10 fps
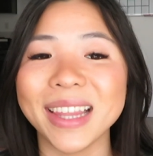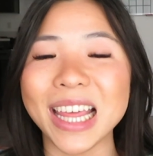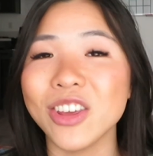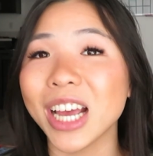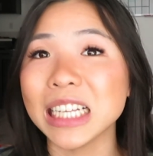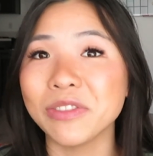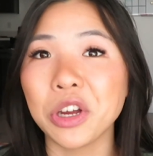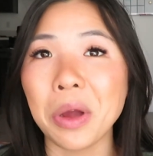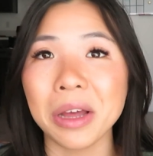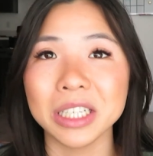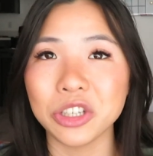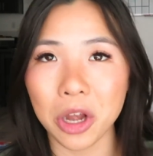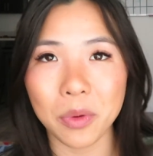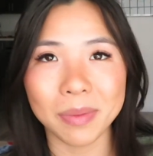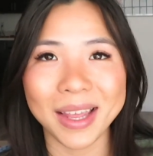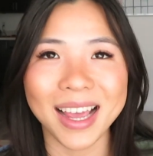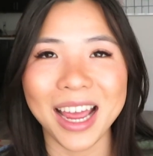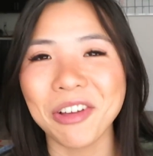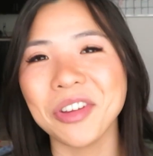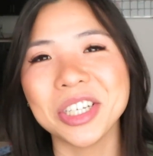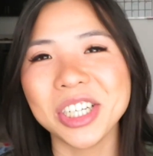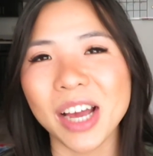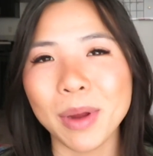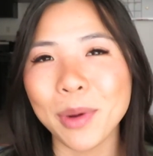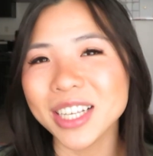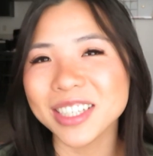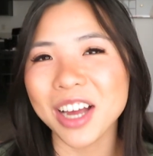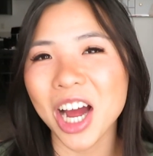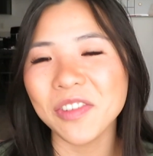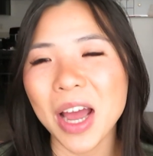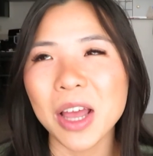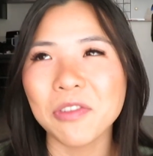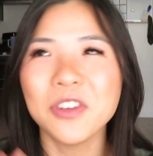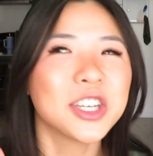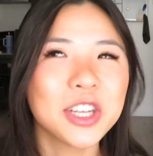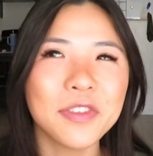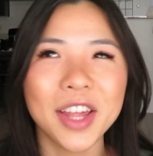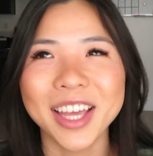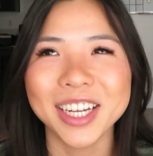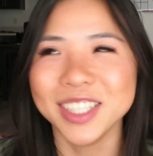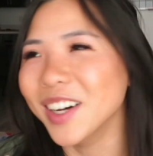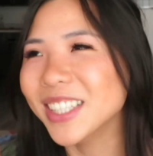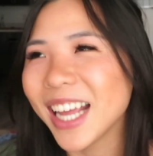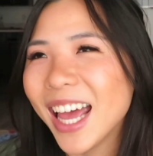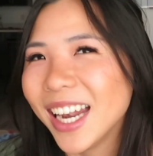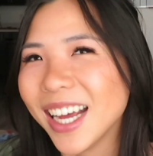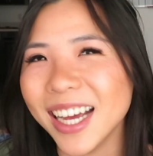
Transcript: Thank you guys for going on this journey with me. I officially have my braces off. I officially feel like an adult again